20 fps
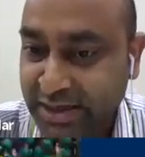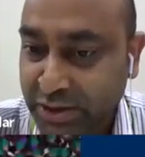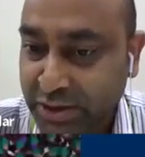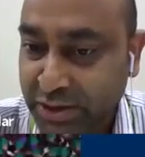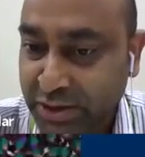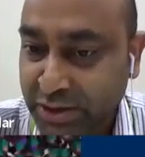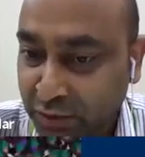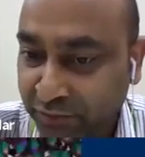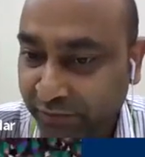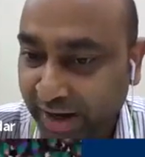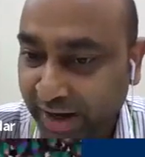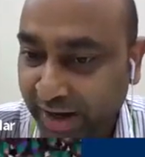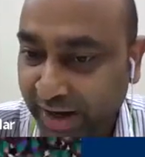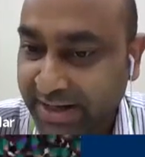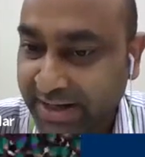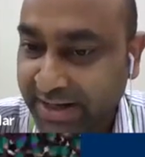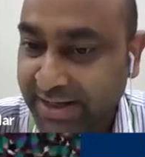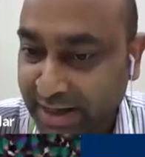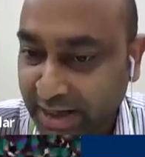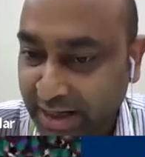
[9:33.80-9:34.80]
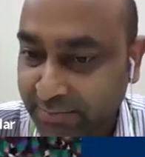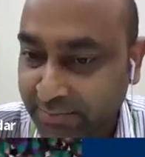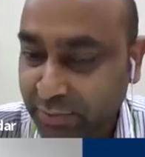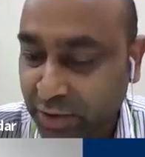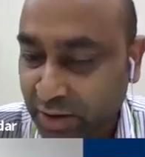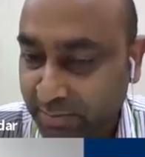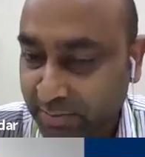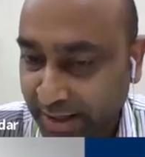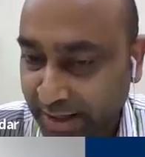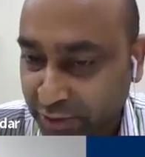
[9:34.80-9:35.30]
you would find a term
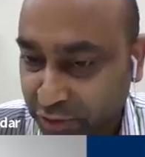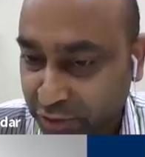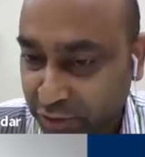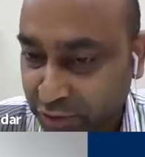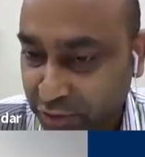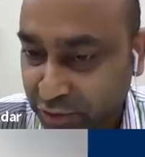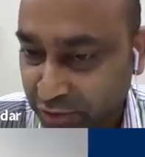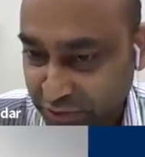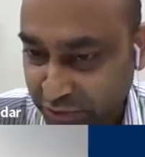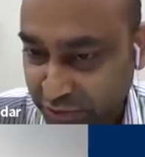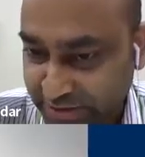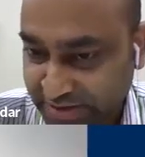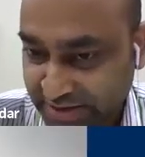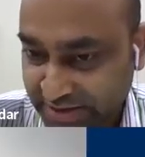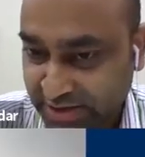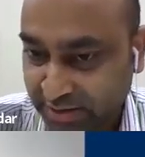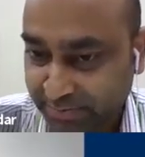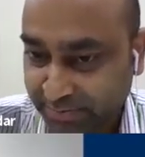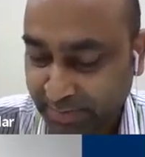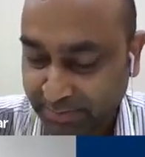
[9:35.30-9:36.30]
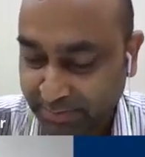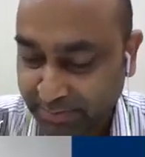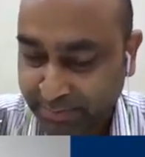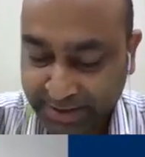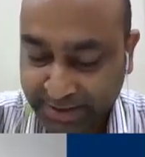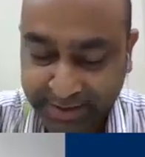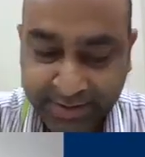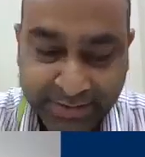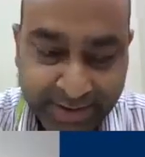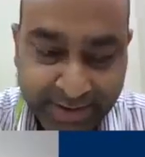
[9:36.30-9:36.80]
called microviscosity of
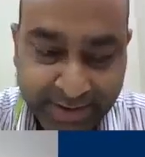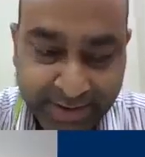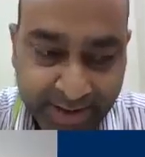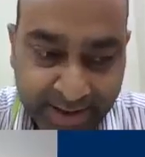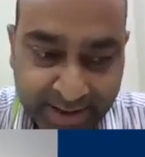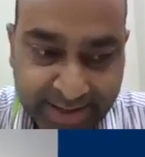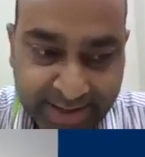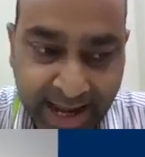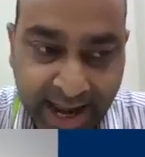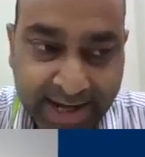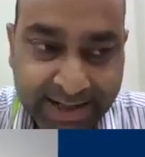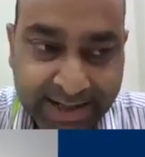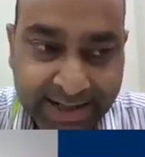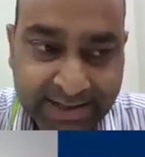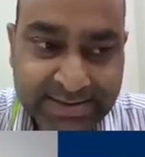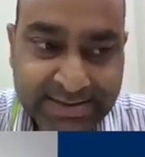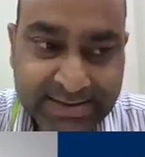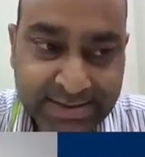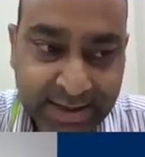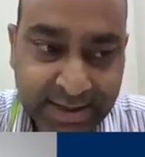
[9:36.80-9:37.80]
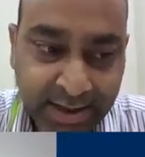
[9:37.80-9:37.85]
membrane. That is,